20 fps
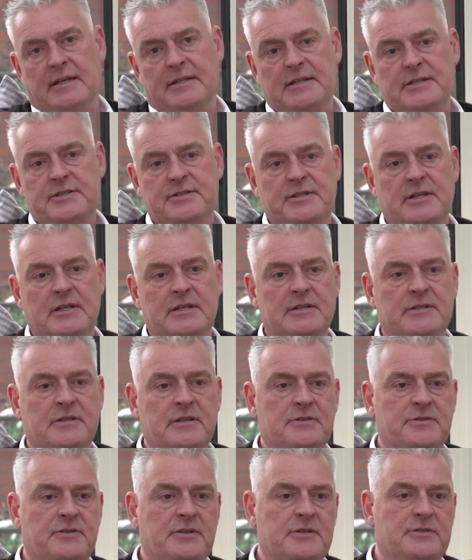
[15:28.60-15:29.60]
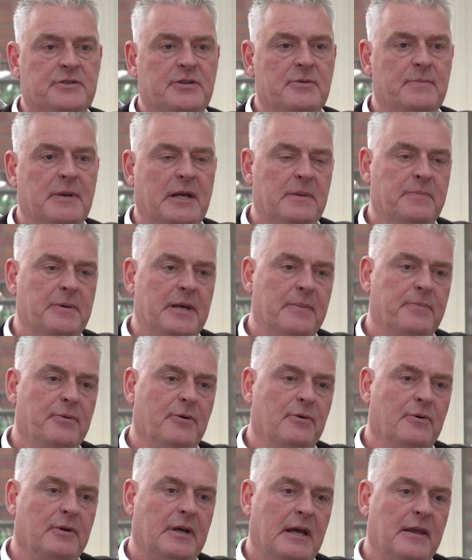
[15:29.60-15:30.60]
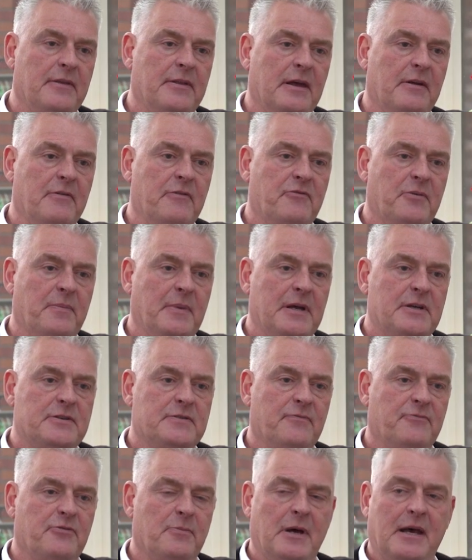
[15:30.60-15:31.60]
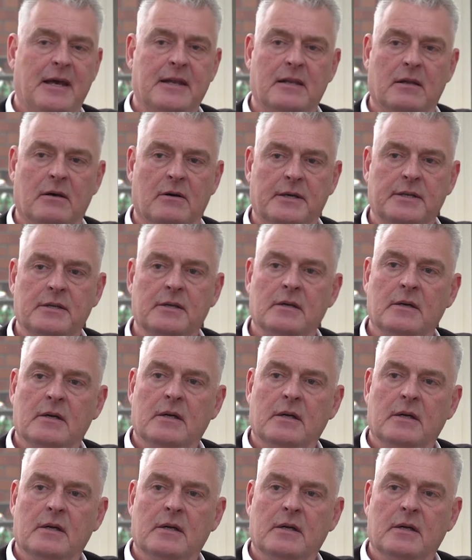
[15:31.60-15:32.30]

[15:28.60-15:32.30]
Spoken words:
there's too many people get their information from a headline.